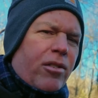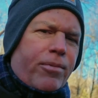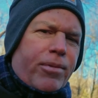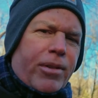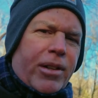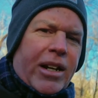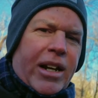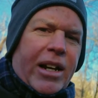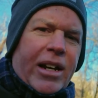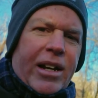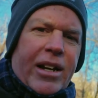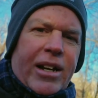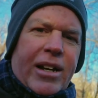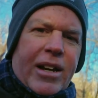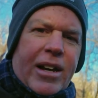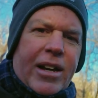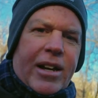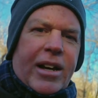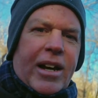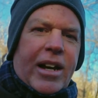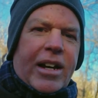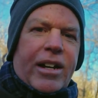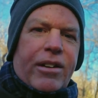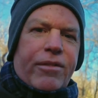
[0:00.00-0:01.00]
hopefully
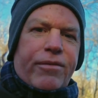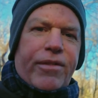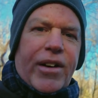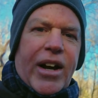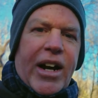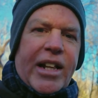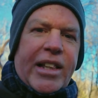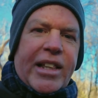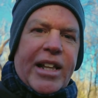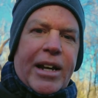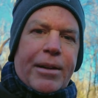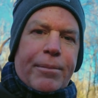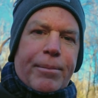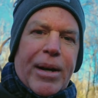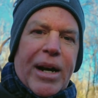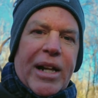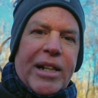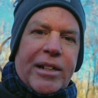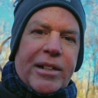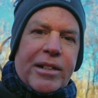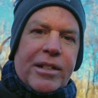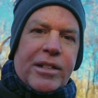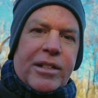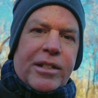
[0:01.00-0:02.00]
I can find that
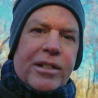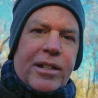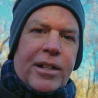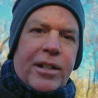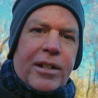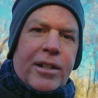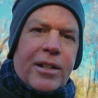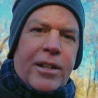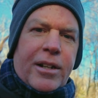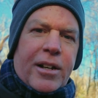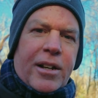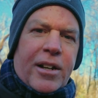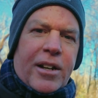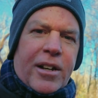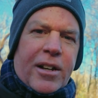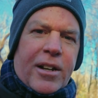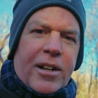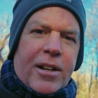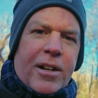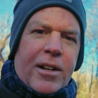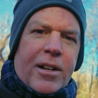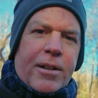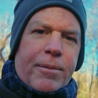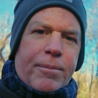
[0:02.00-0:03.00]
balance
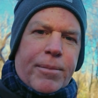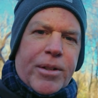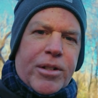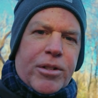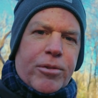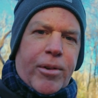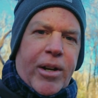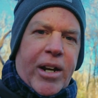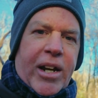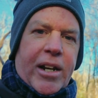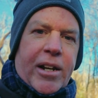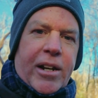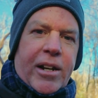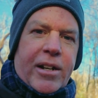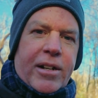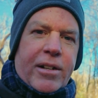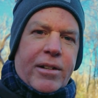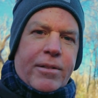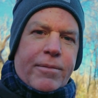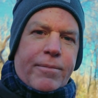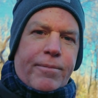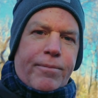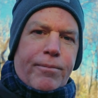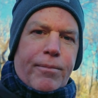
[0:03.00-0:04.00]
between
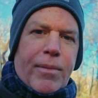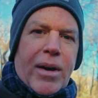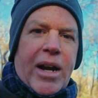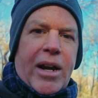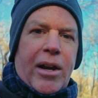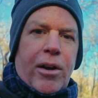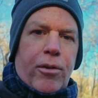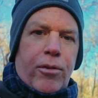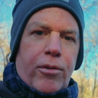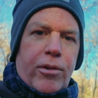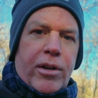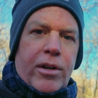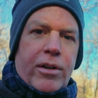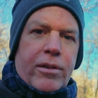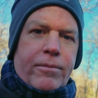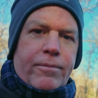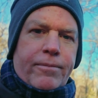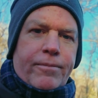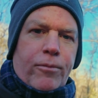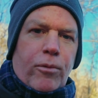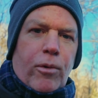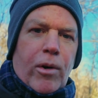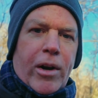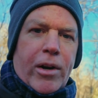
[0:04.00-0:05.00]
my own
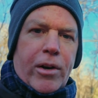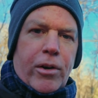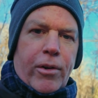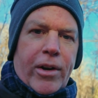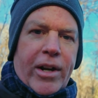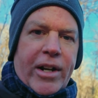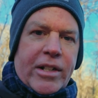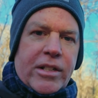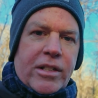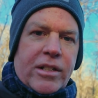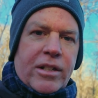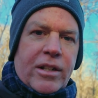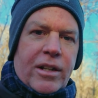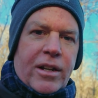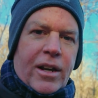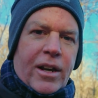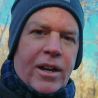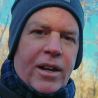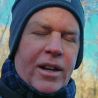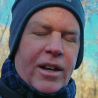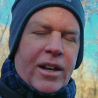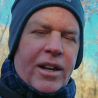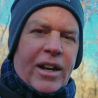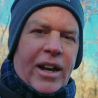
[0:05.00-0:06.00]
wanderings
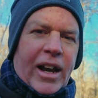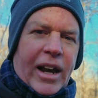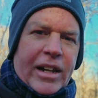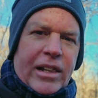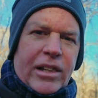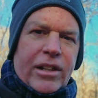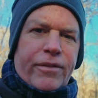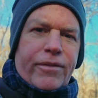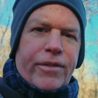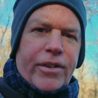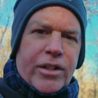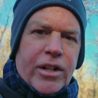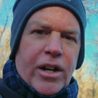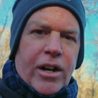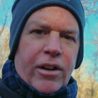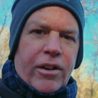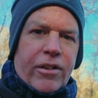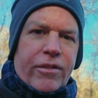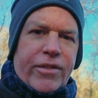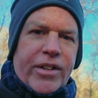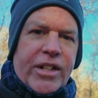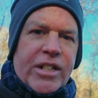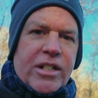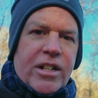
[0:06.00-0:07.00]
and the
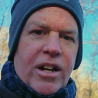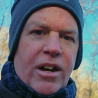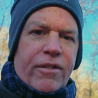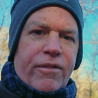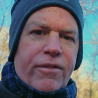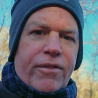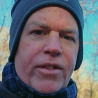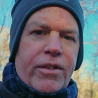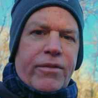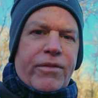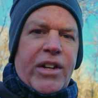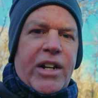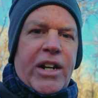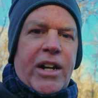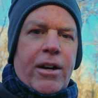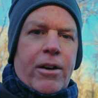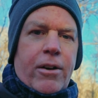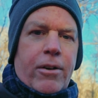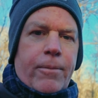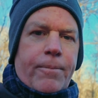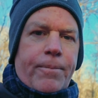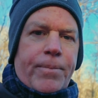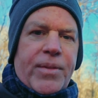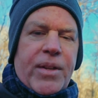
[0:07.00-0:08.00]
photography stuff. The
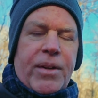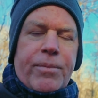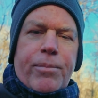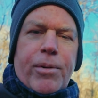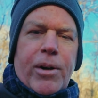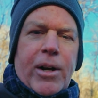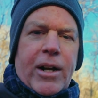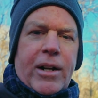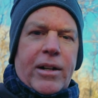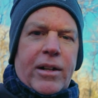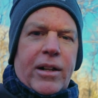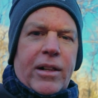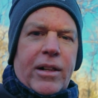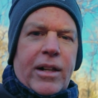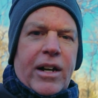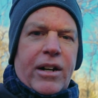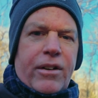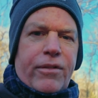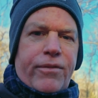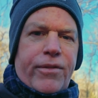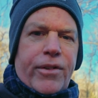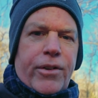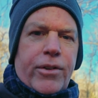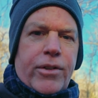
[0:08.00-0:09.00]
video that brought a
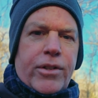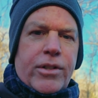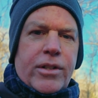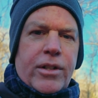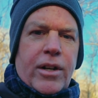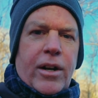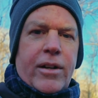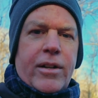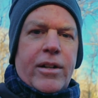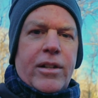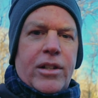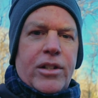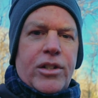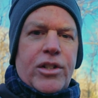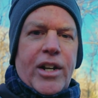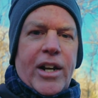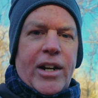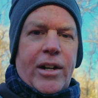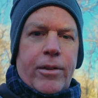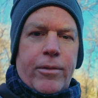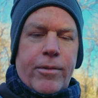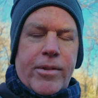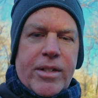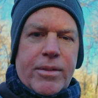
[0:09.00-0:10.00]
lot of folks onto the
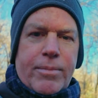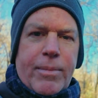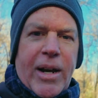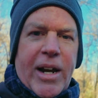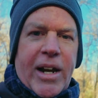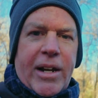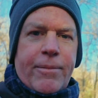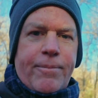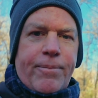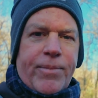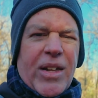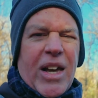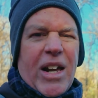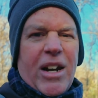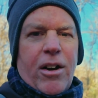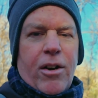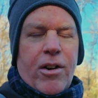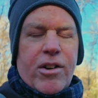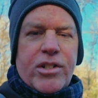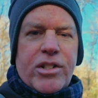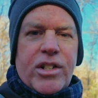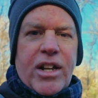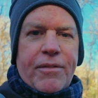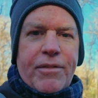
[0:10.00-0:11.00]
channel was my kind of
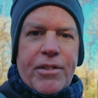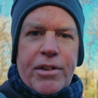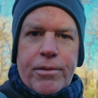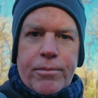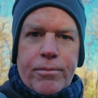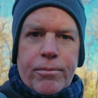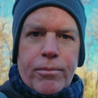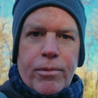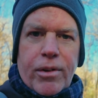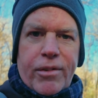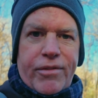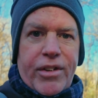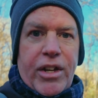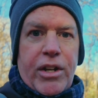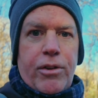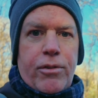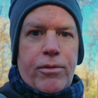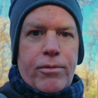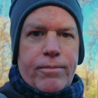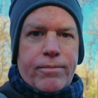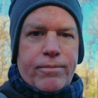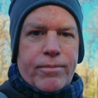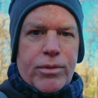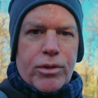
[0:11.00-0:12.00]
R7
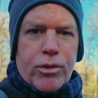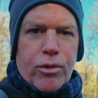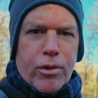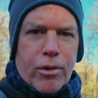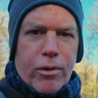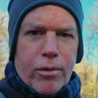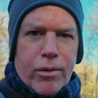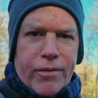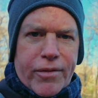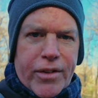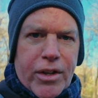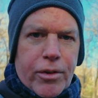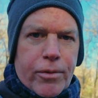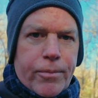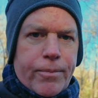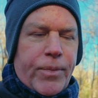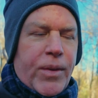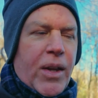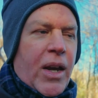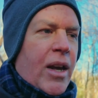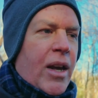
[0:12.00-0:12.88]
review, sort of review.